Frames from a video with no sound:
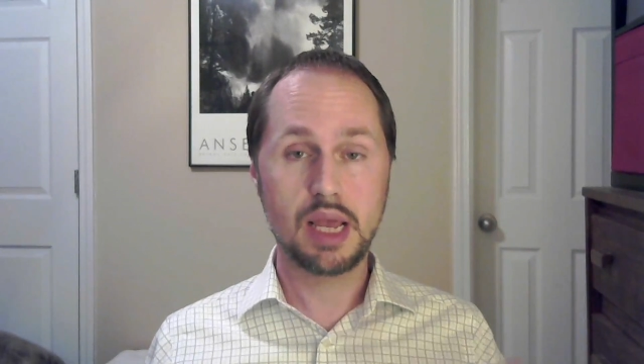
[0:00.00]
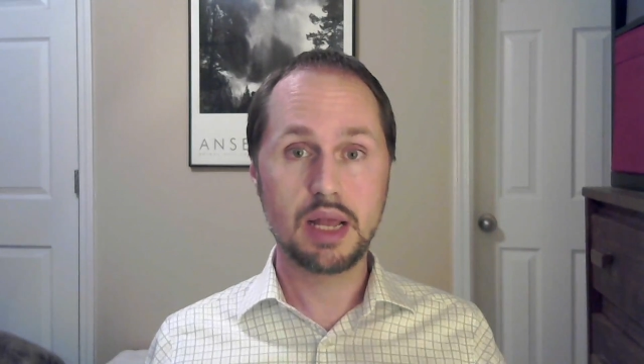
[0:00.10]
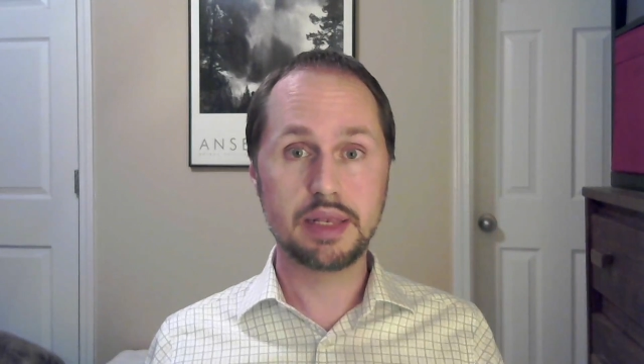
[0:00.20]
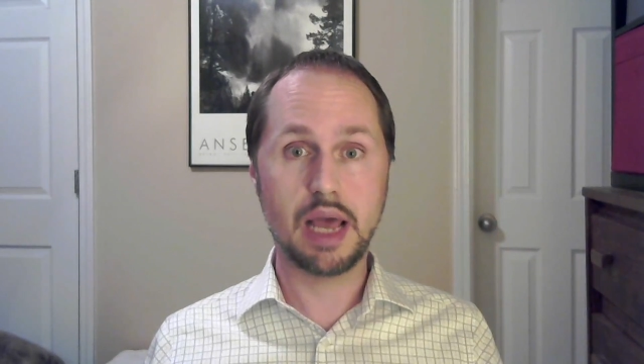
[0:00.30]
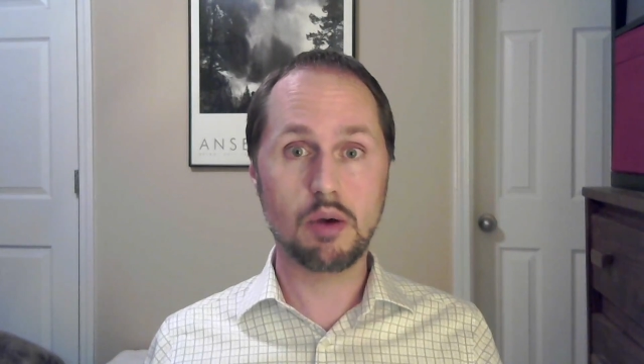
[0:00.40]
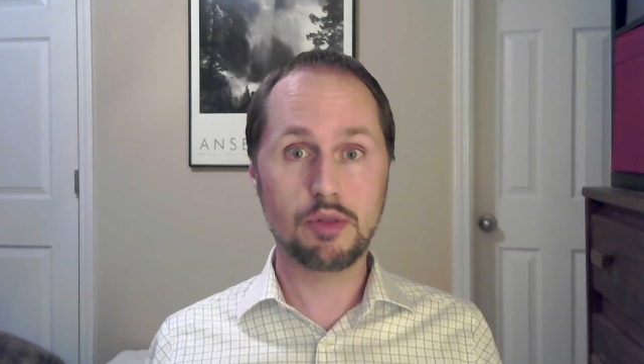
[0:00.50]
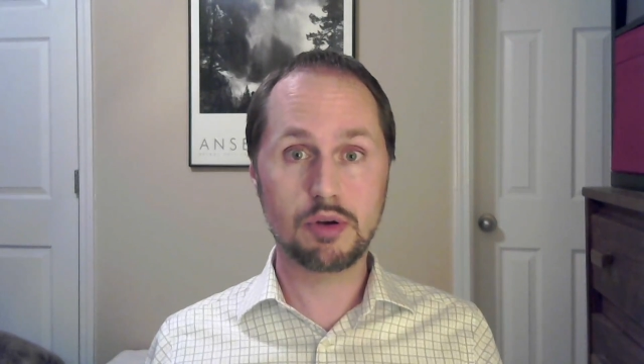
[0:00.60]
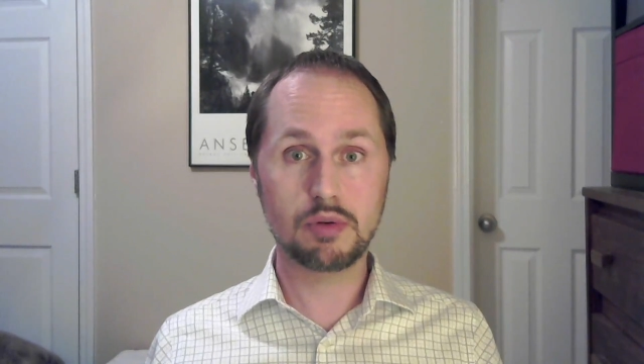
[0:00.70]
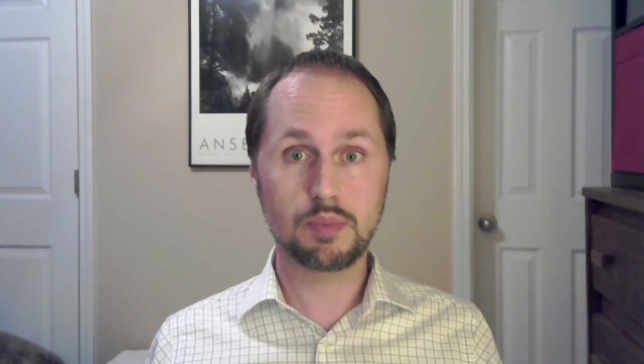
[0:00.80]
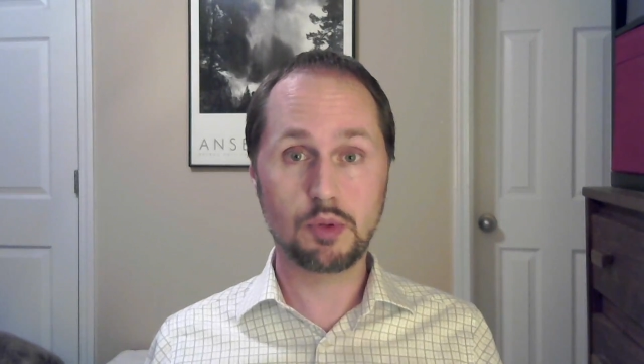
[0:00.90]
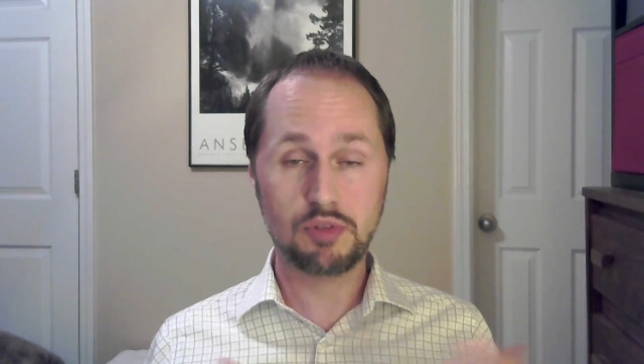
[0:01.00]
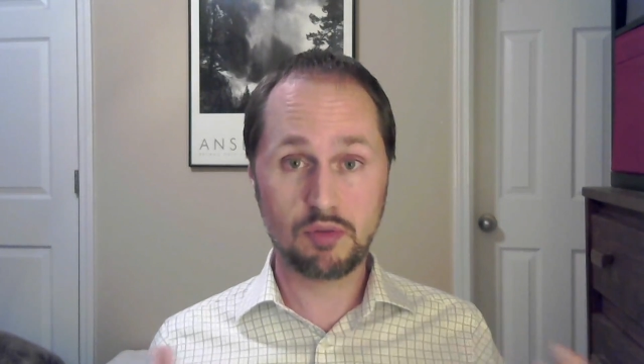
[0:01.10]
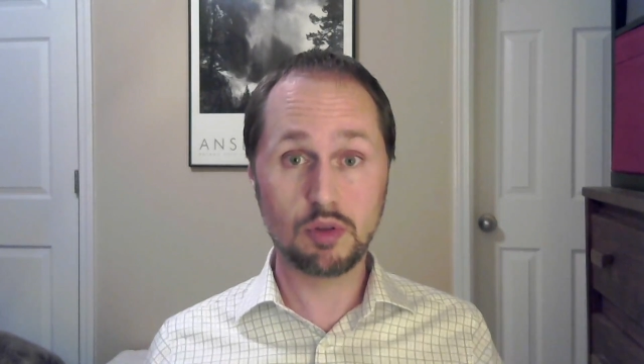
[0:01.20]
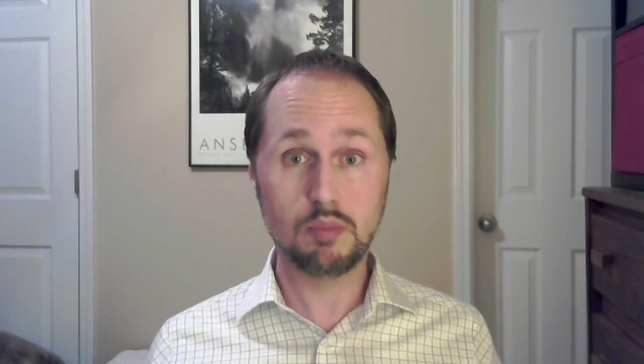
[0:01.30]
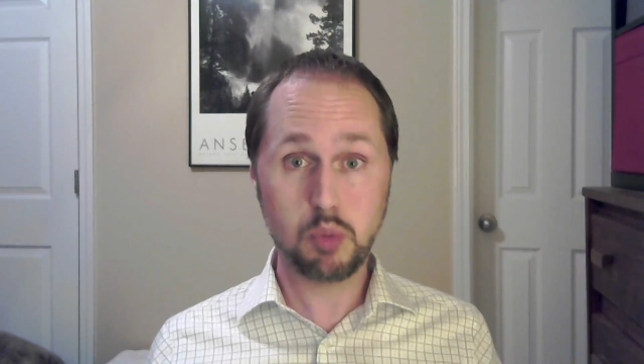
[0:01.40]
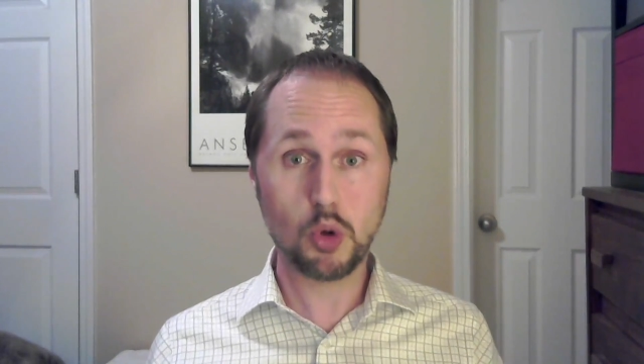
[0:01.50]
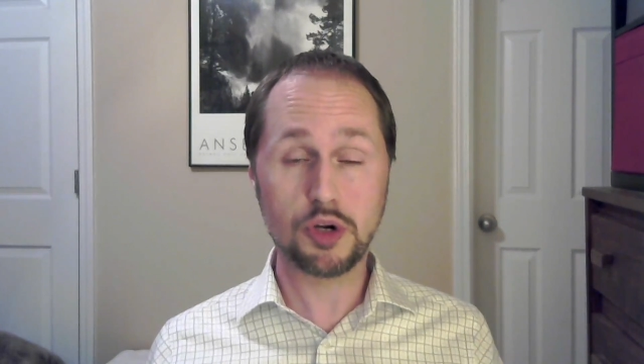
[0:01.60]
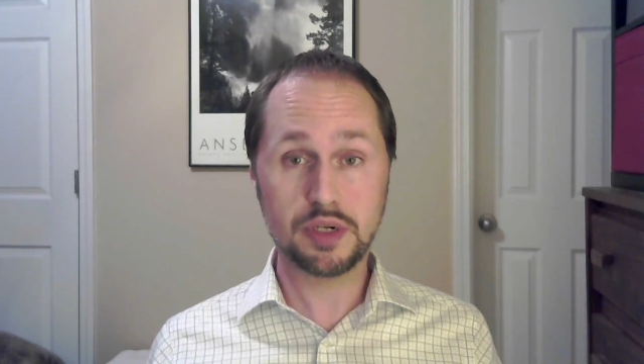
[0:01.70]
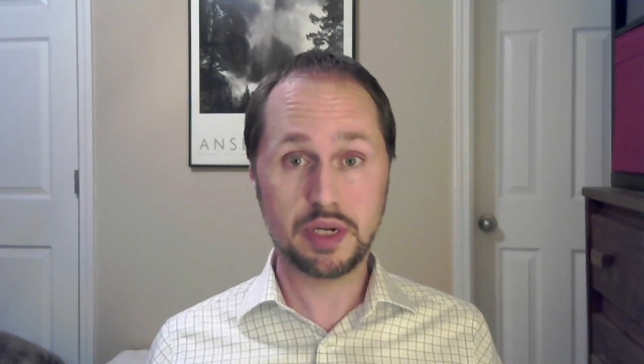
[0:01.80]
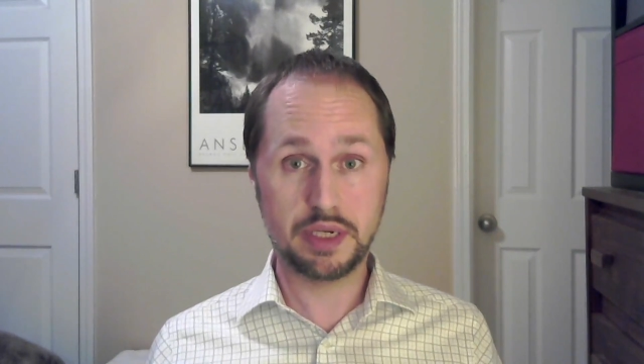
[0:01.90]
Now there's several
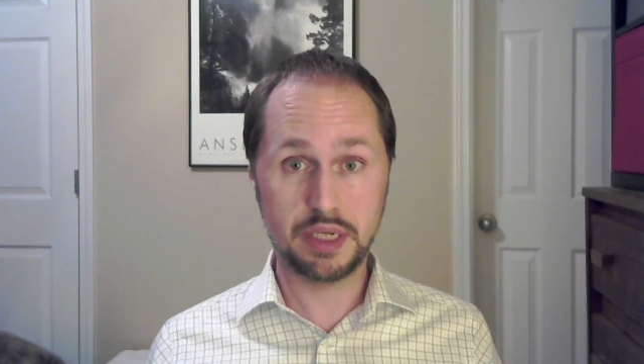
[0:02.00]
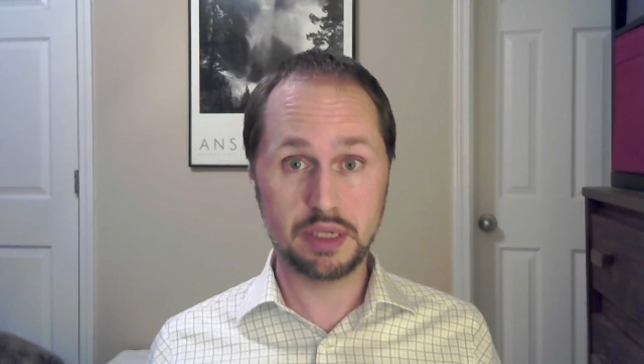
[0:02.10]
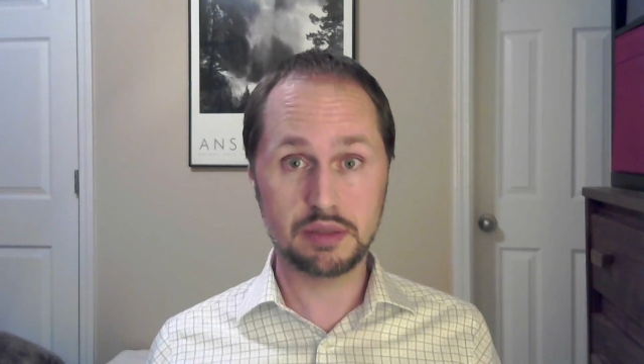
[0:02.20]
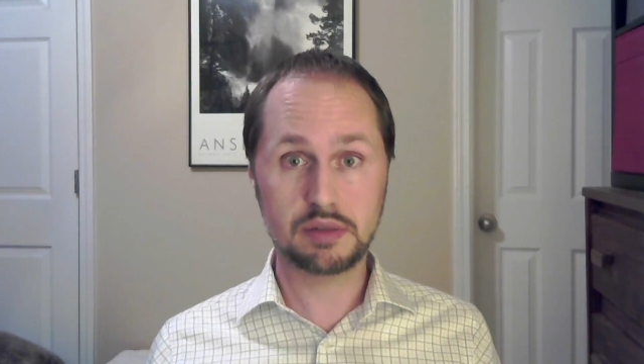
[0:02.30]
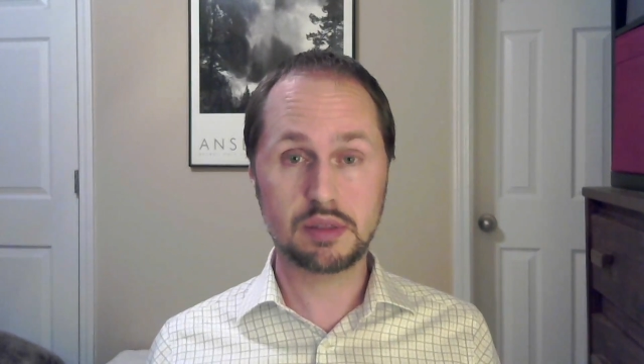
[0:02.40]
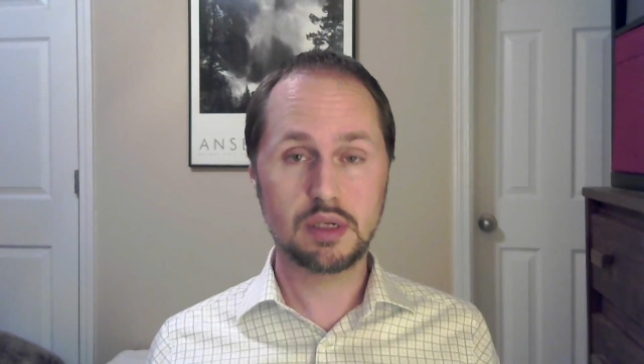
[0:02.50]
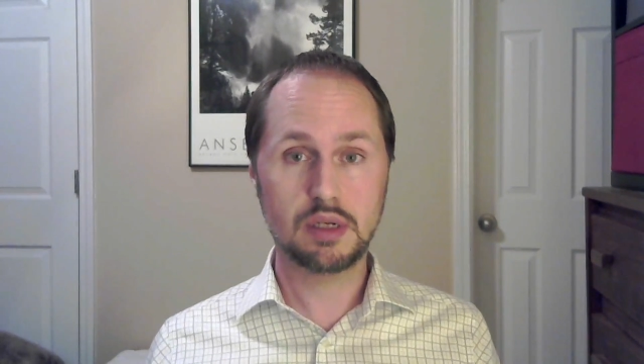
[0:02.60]
important ideas